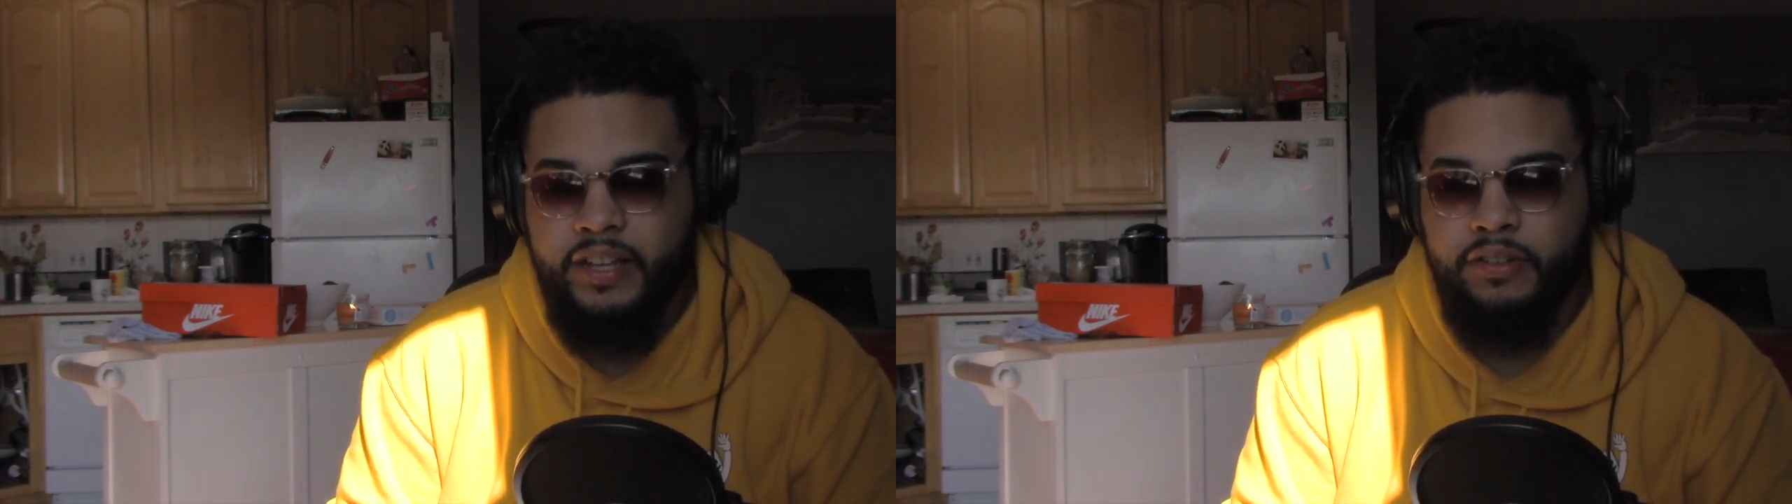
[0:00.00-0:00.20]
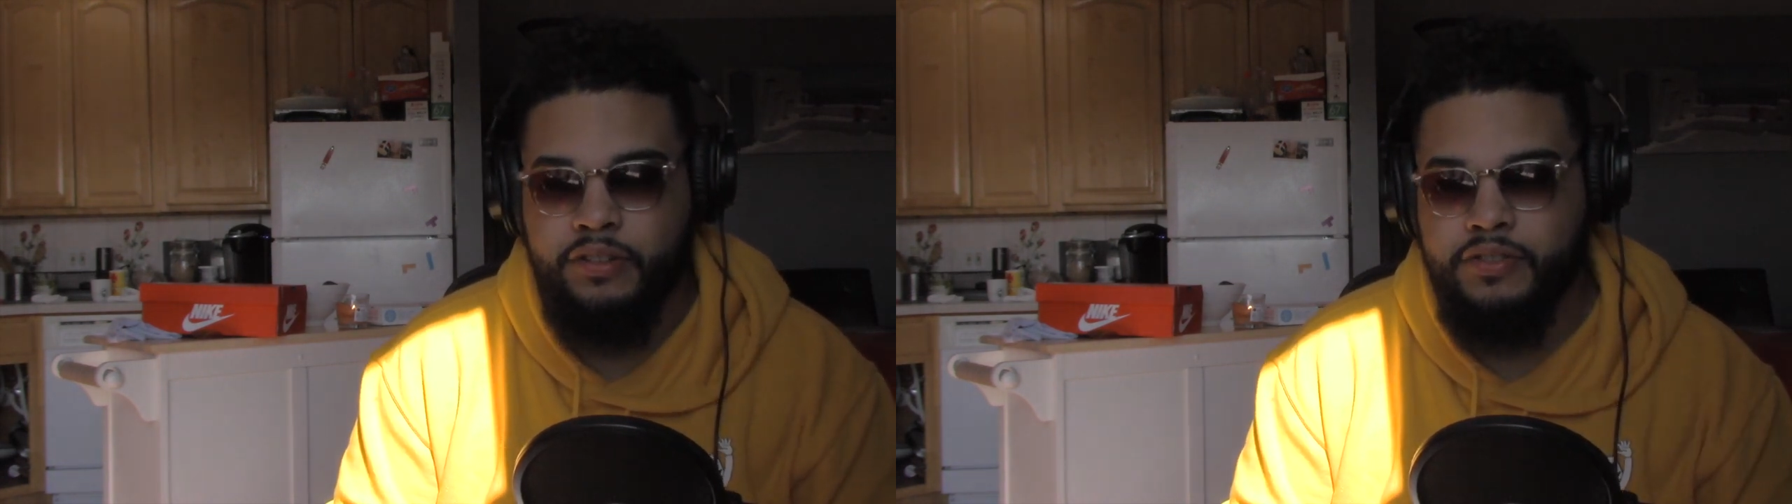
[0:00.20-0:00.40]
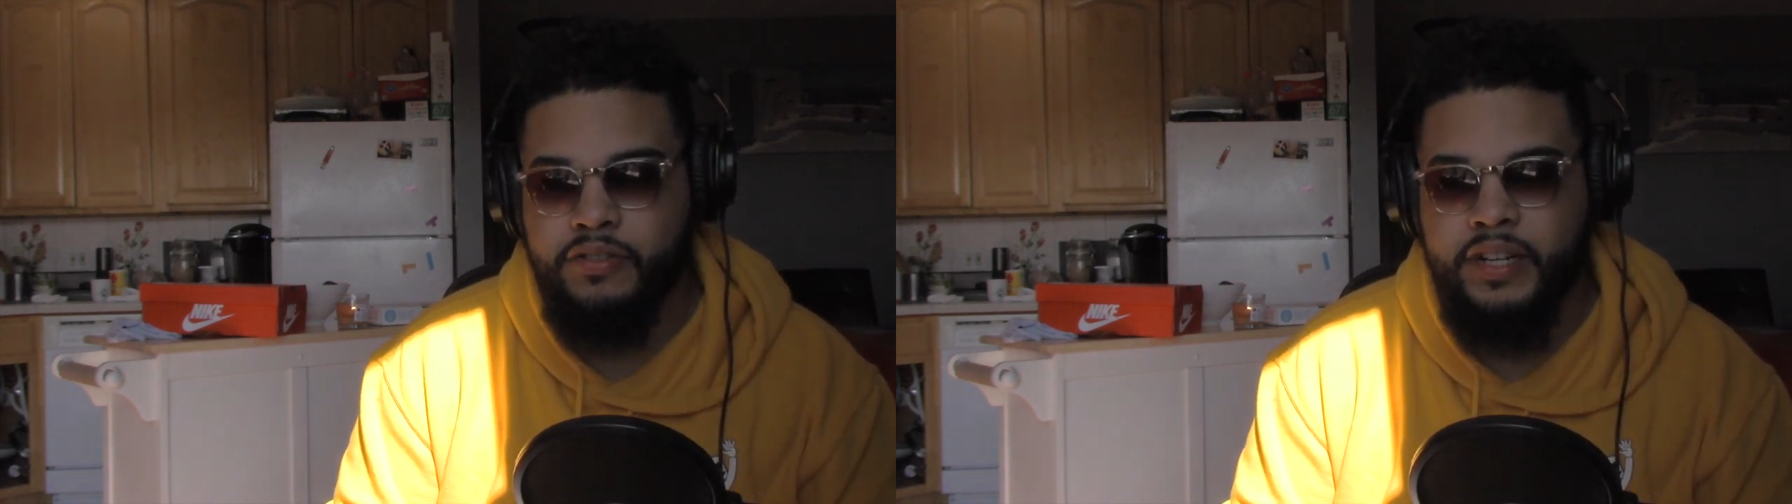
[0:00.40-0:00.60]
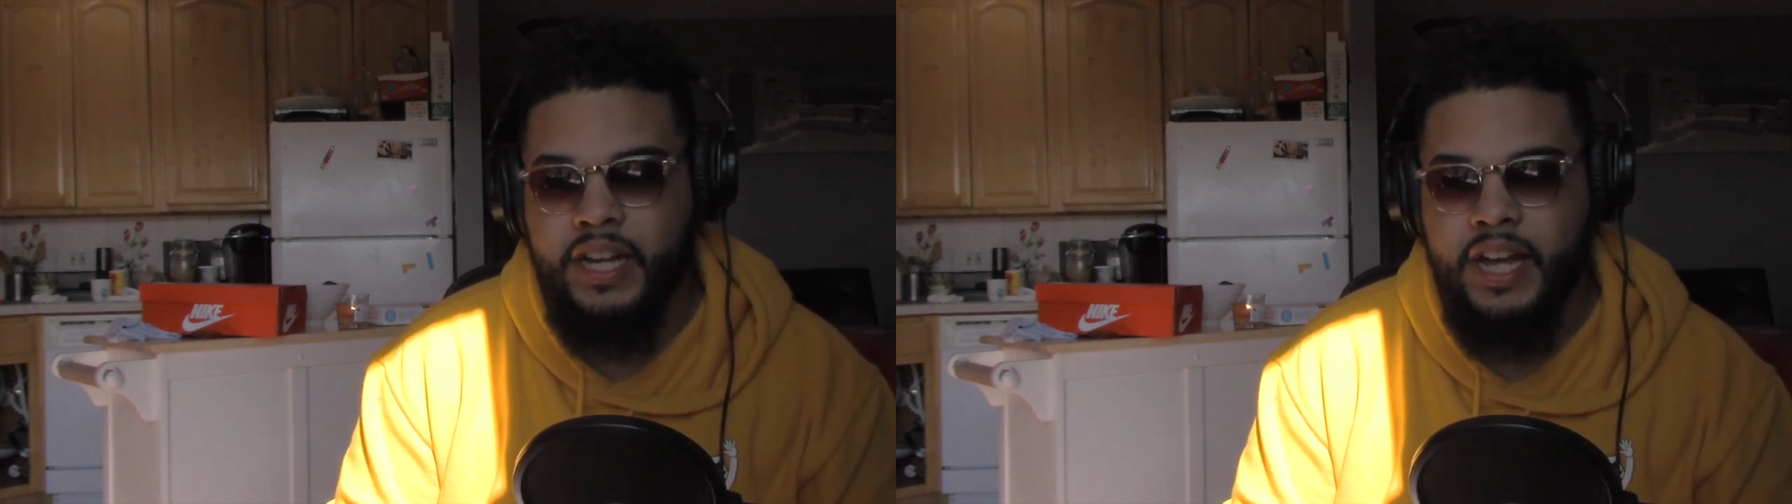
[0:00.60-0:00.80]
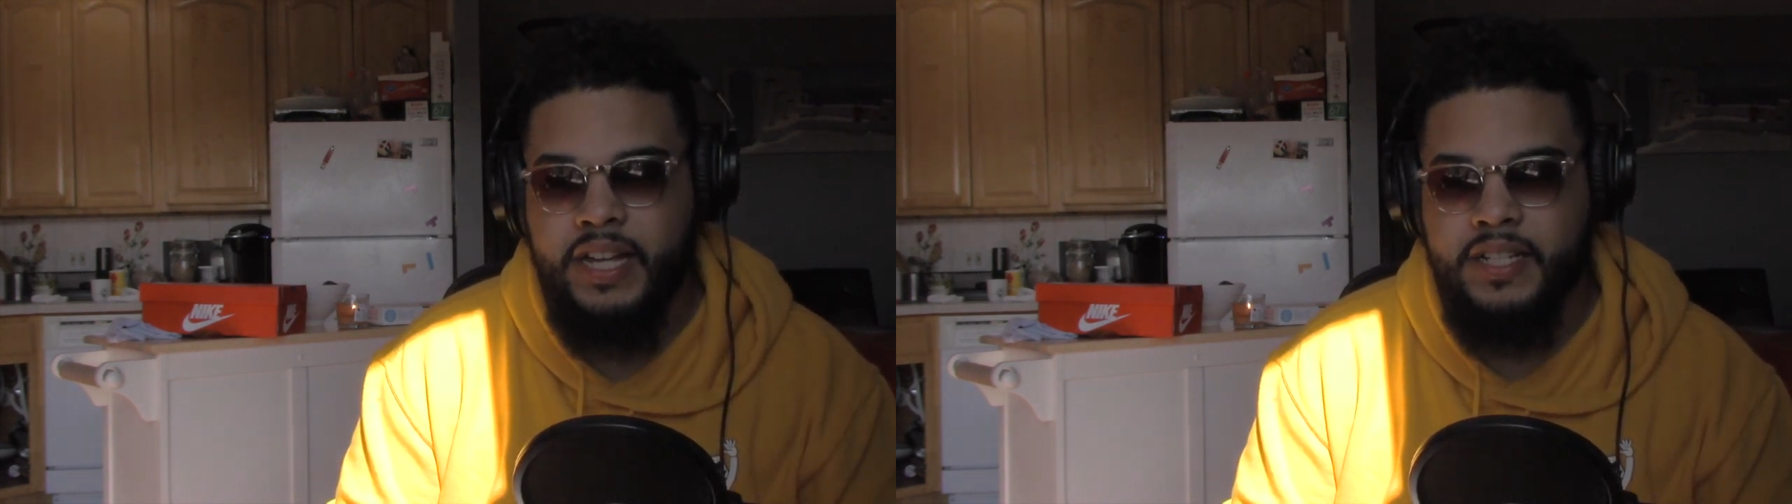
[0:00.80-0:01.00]
killed those
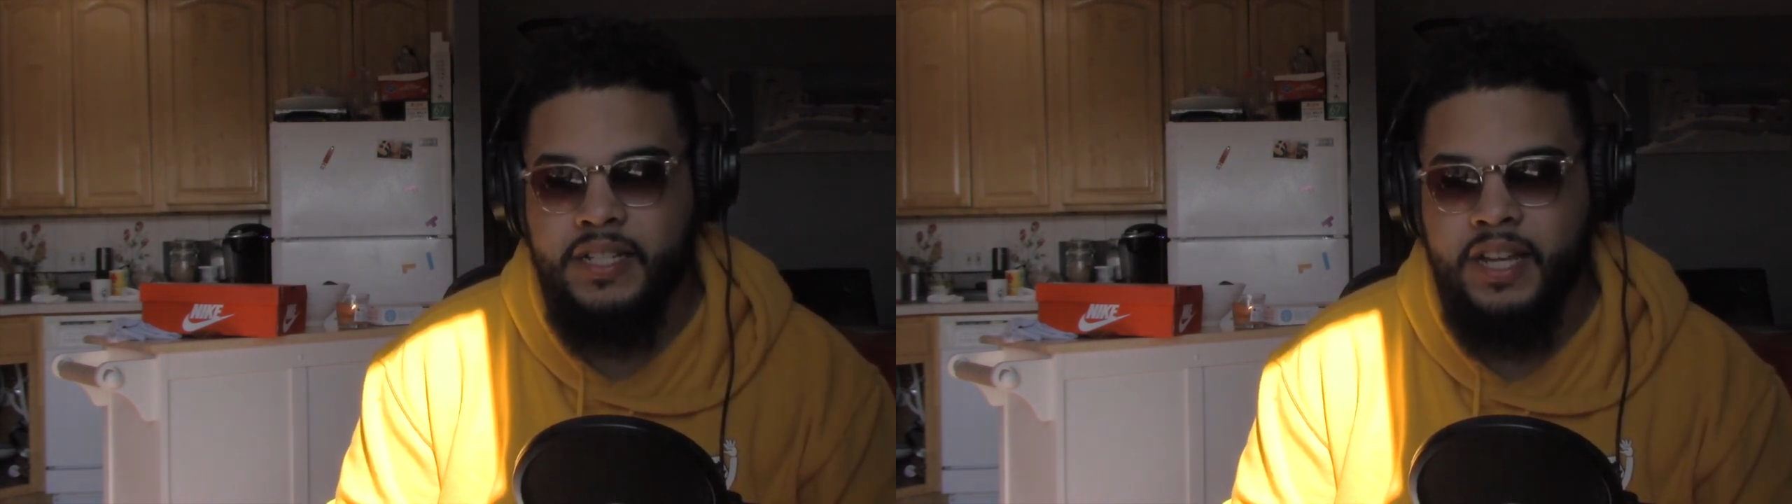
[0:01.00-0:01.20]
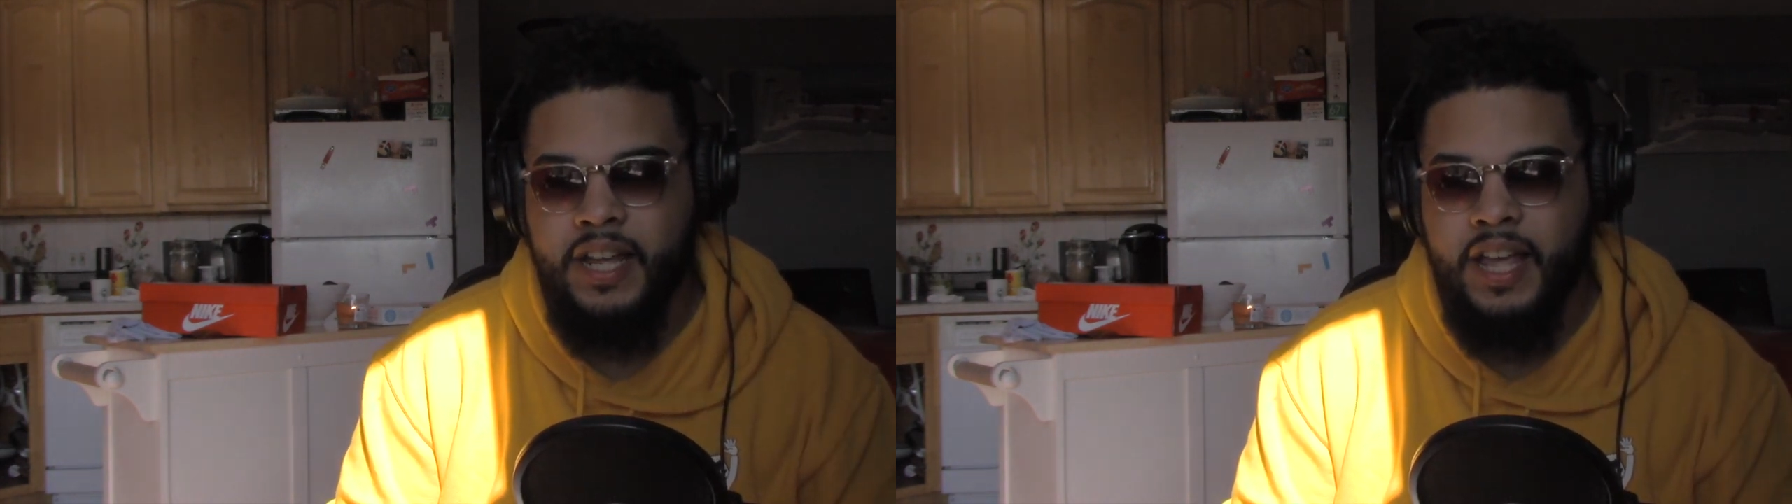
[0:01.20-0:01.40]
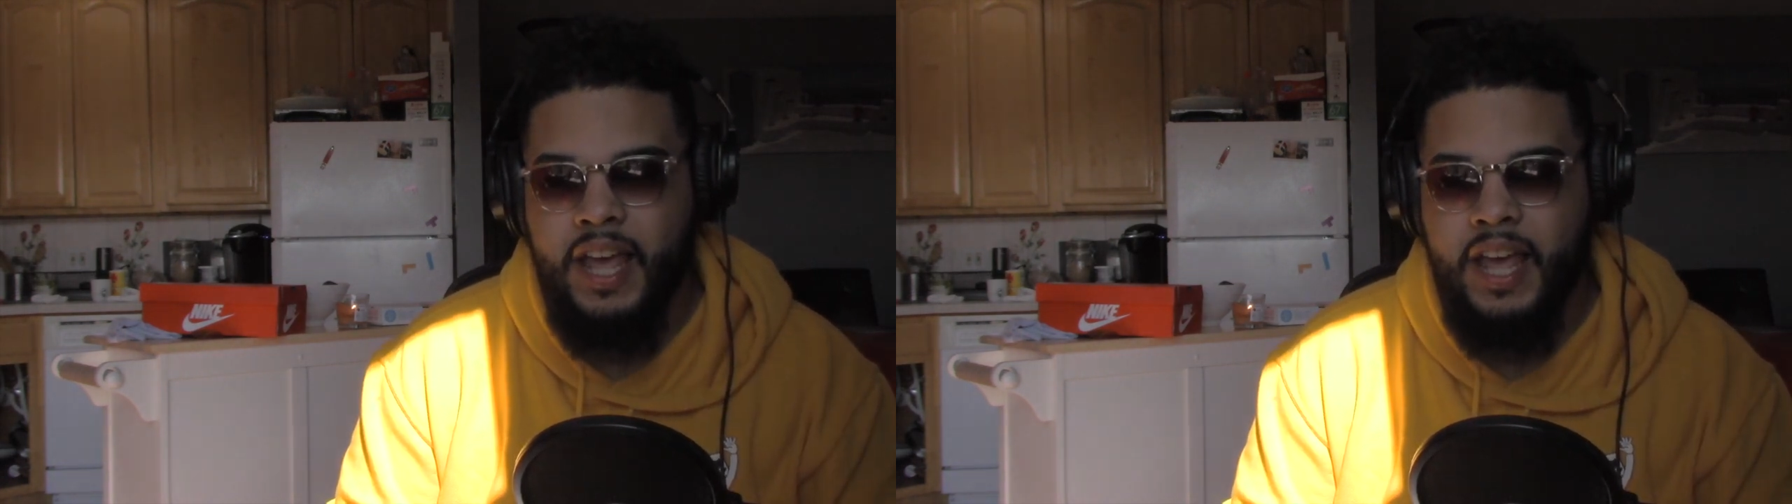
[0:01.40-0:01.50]
3 guys.